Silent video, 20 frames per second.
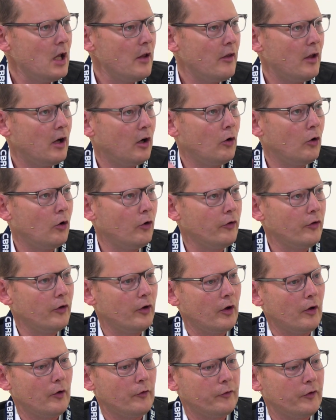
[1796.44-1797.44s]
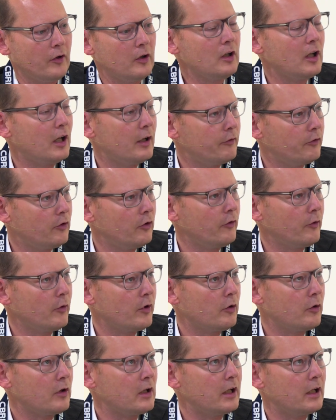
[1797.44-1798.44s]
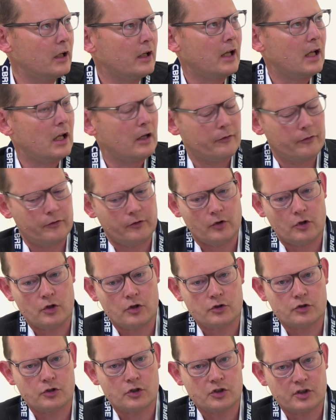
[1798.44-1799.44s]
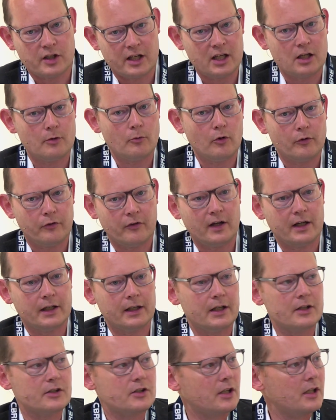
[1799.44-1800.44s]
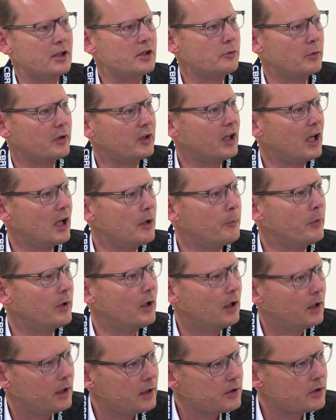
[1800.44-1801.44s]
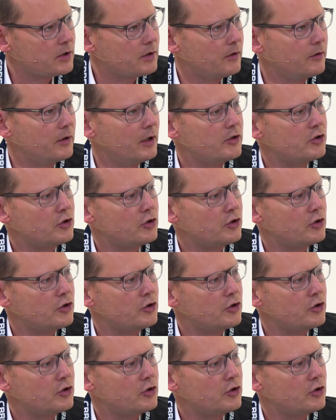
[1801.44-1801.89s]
Now, on fund level, you clearly have sustainable financings with KPIs that